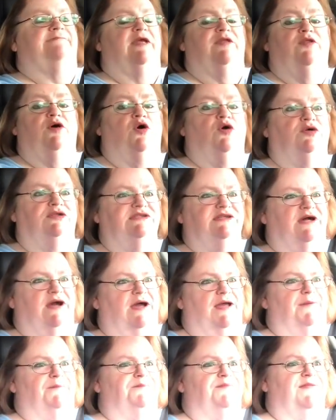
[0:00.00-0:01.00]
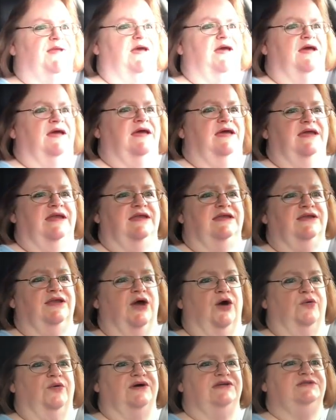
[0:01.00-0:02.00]
the whole time. He didn't
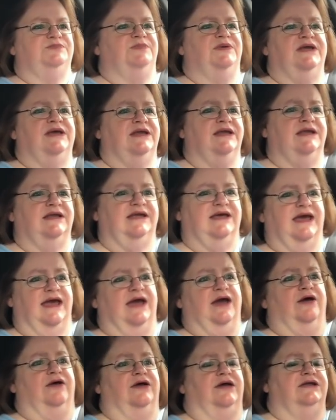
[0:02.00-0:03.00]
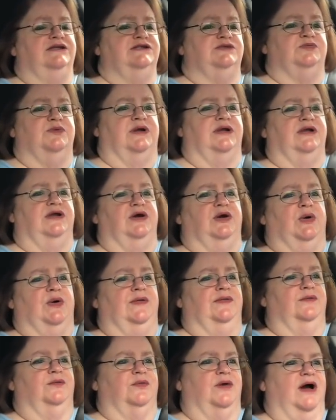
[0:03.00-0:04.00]
know us, but he didn't care. He just wanted to go
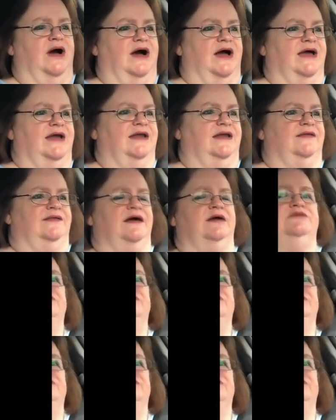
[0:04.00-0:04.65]
on the ride, and that